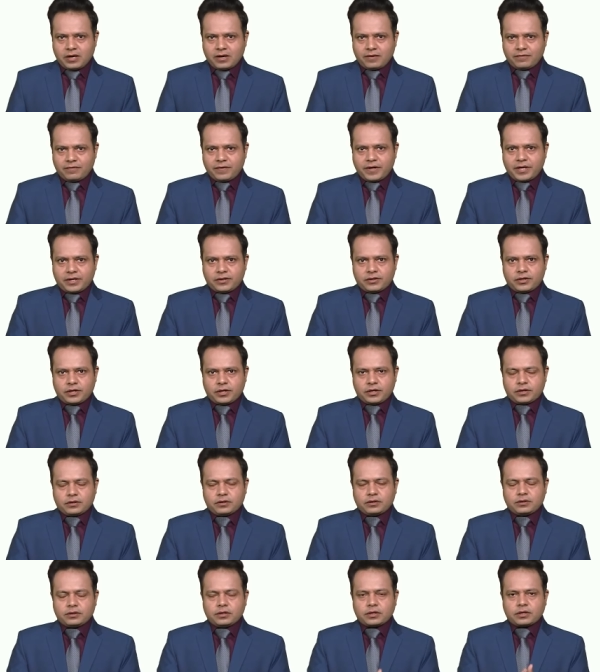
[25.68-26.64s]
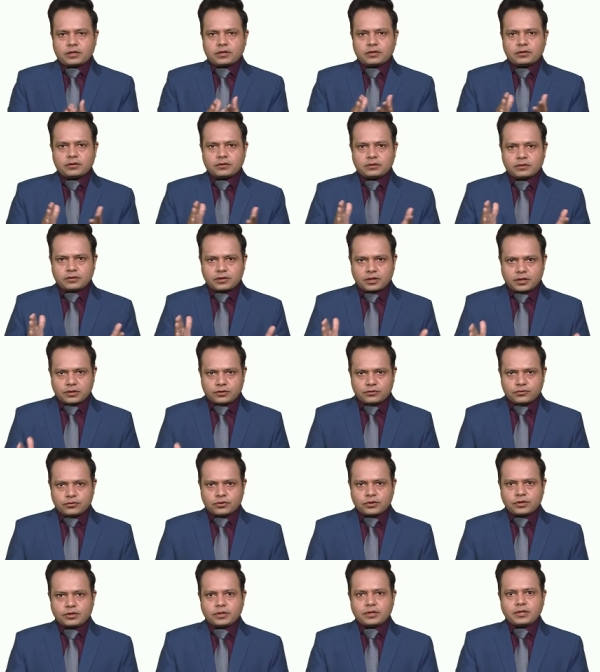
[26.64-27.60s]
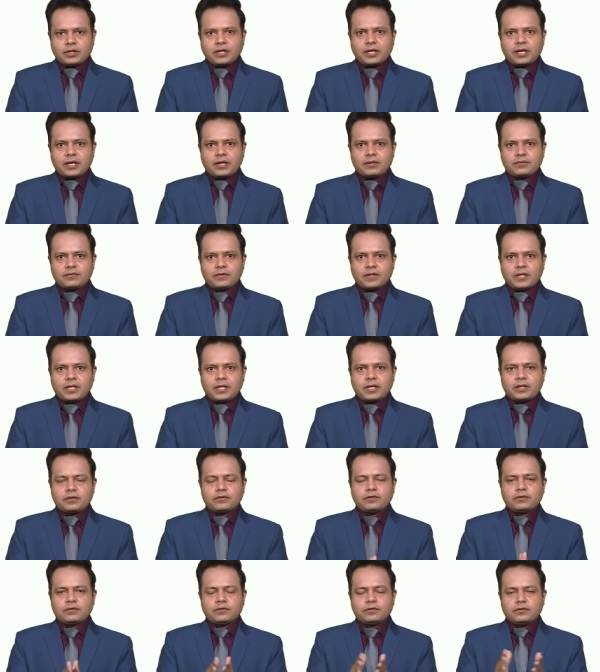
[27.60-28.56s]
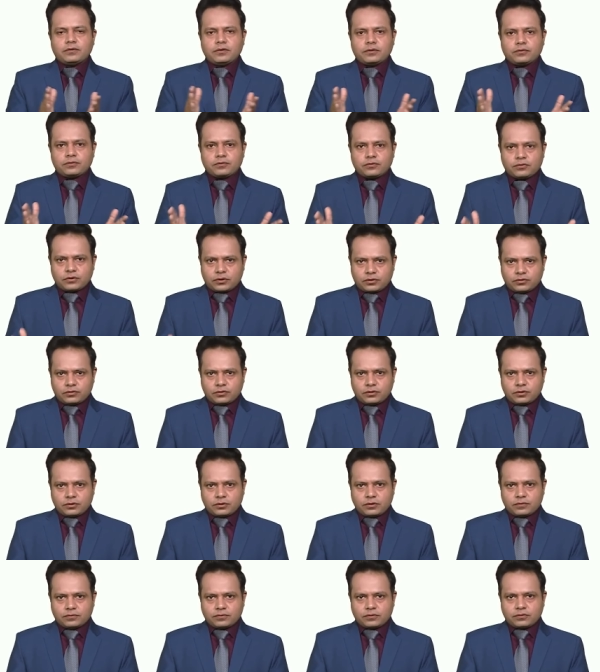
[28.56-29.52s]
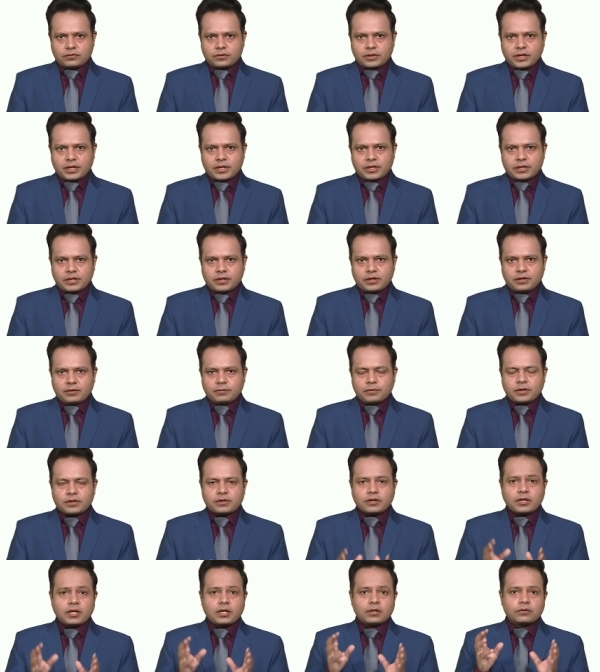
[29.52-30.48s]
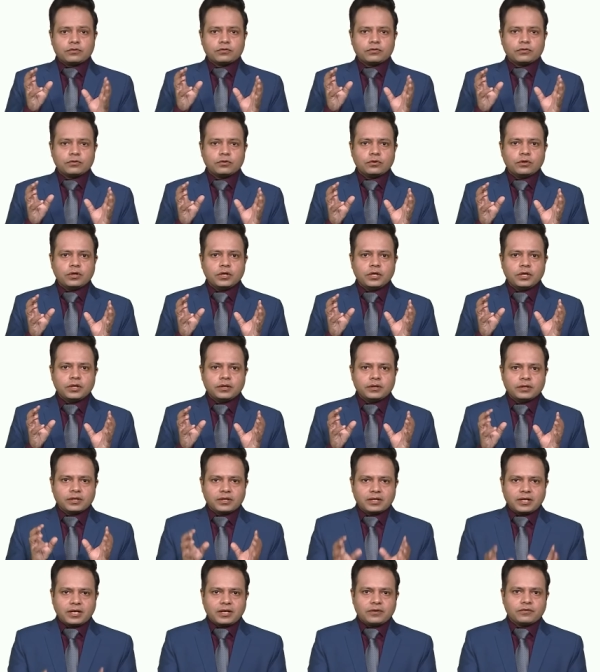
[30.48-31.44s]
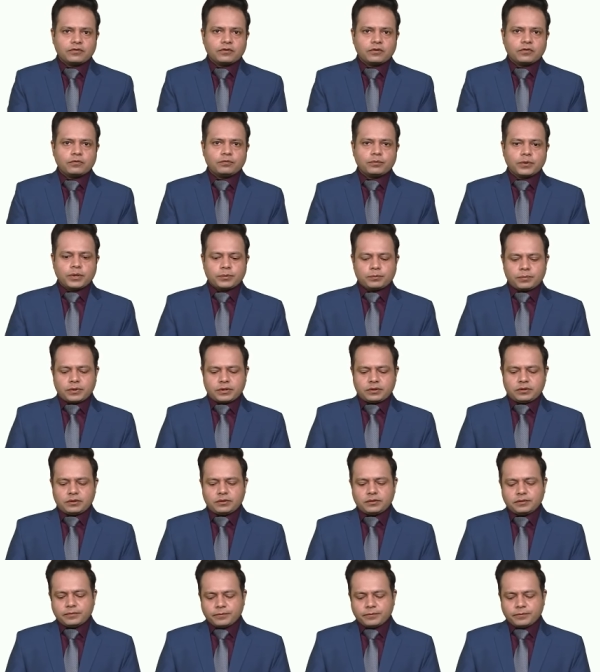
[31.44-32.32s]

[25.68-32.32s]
affecting the culture as well as the structure of society but also the lives of people.